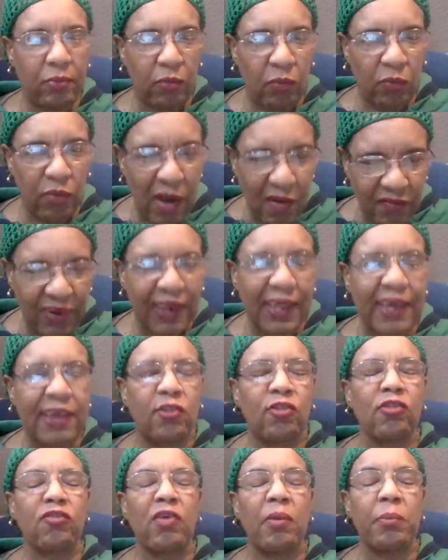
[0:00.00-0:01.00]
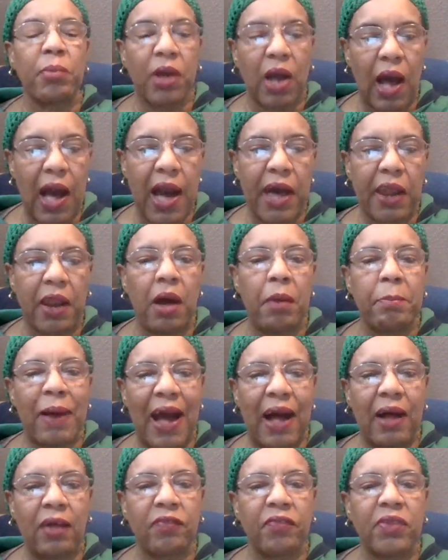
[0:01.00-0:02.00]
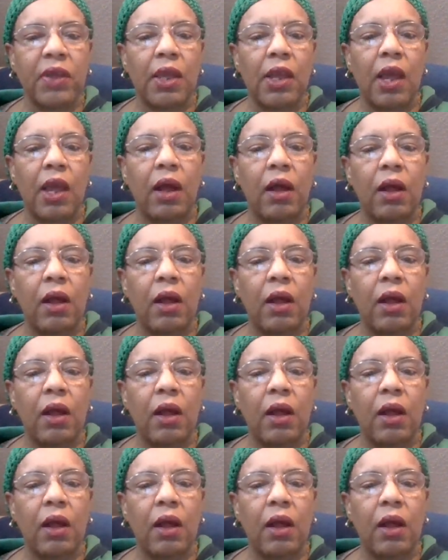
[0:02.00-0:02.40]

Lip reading: revelations from God about the